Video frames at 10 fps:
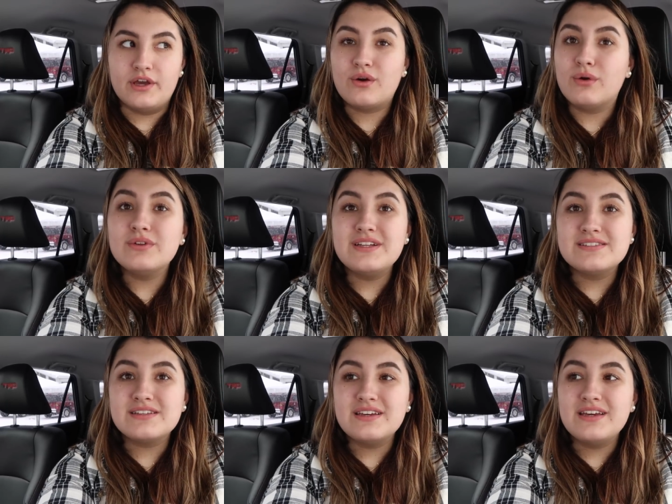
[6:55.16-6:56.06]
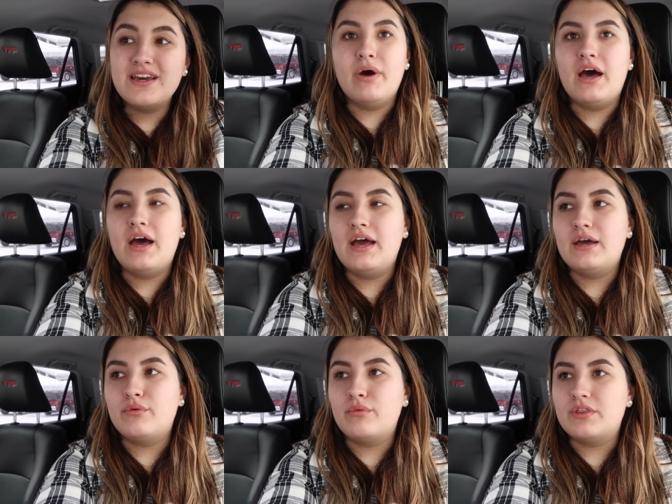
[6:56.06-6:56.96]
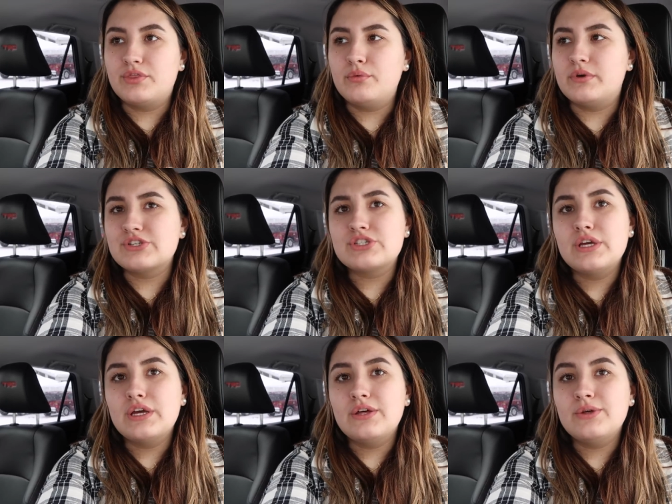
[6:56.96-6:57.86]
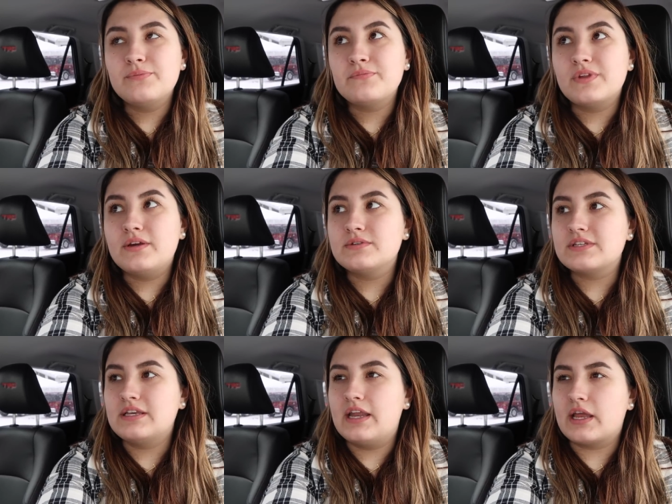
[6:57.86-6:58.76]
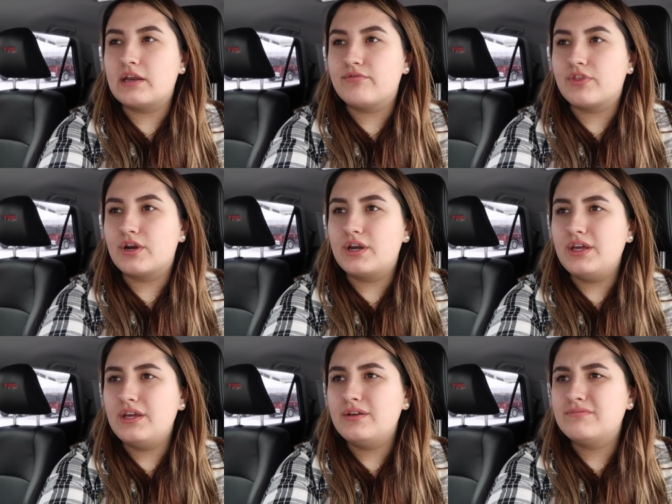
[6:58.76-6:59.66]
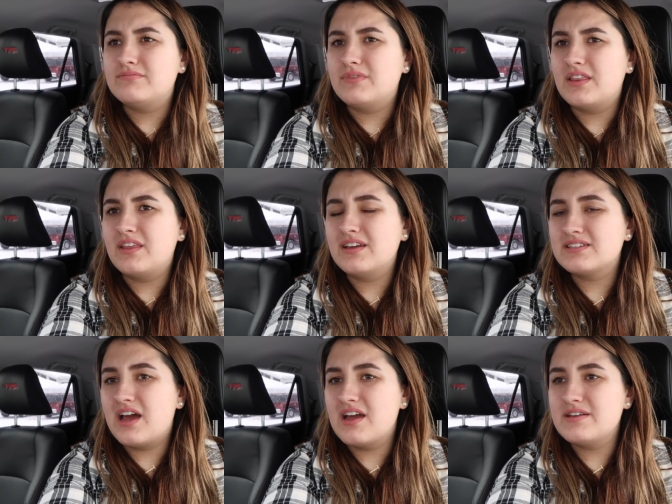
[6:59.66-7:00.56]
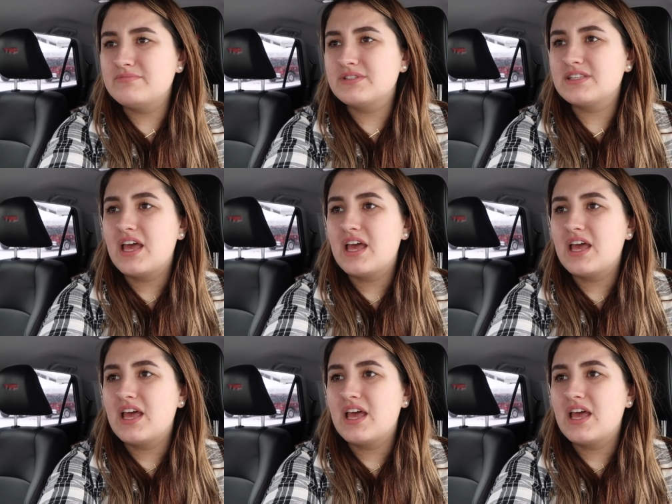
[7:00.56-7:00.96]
get cold easily. But with the wind chill, it was like negative 30, I think, at times.